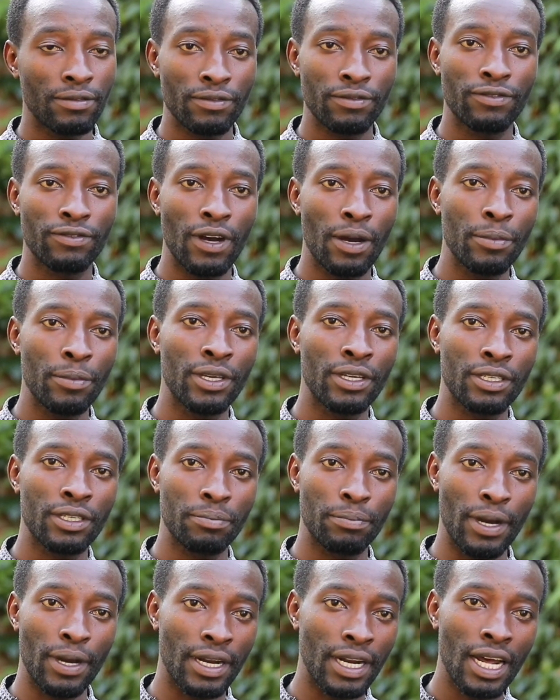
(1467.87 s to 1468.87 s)
farming
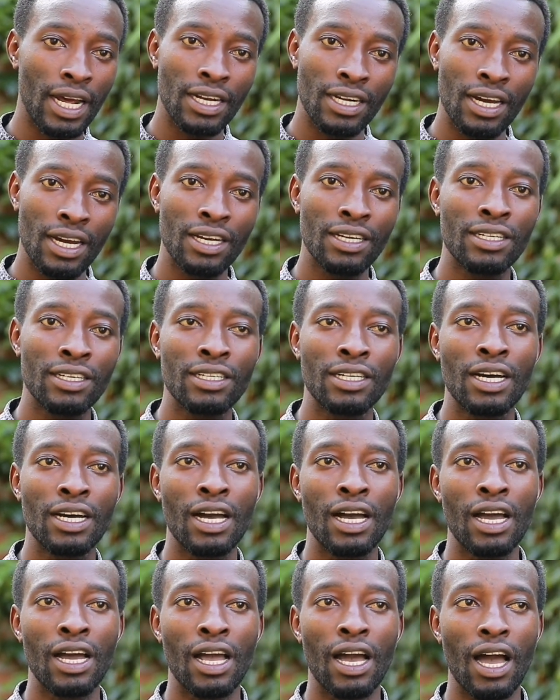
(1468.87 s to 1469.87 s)
banana.
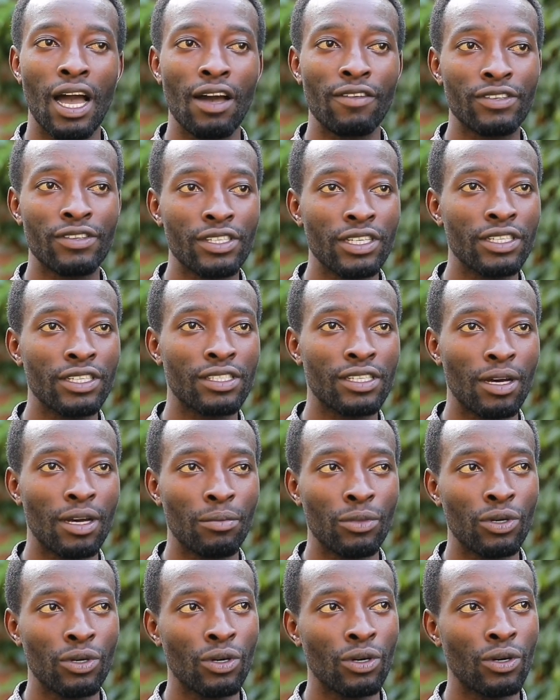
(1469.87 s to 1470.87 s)
I have seen some